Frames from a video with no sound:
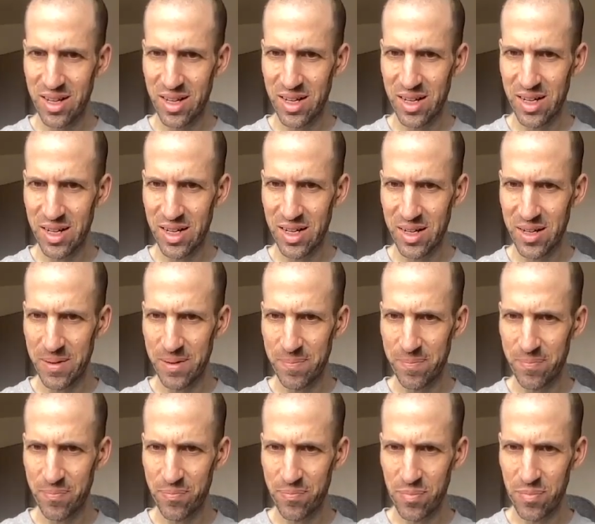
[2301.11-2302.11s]
Um,
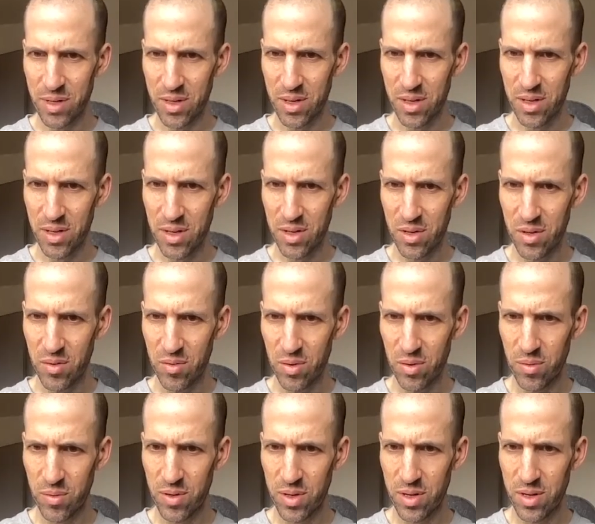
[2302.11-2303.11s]

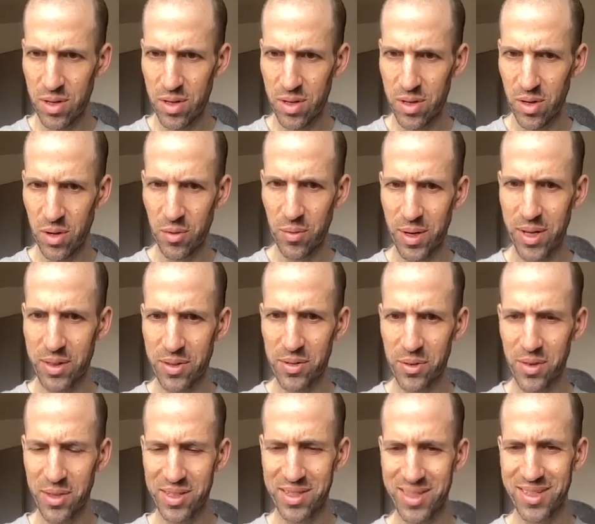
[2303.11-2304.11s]
what we Oh wait, so
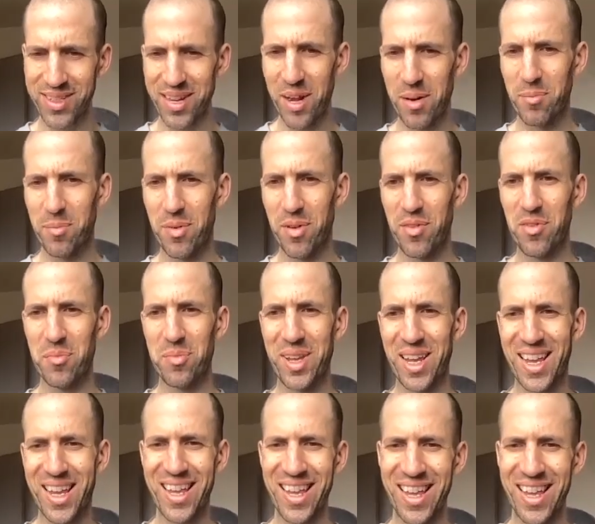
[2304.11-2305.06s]
this is not Mervyn Peake.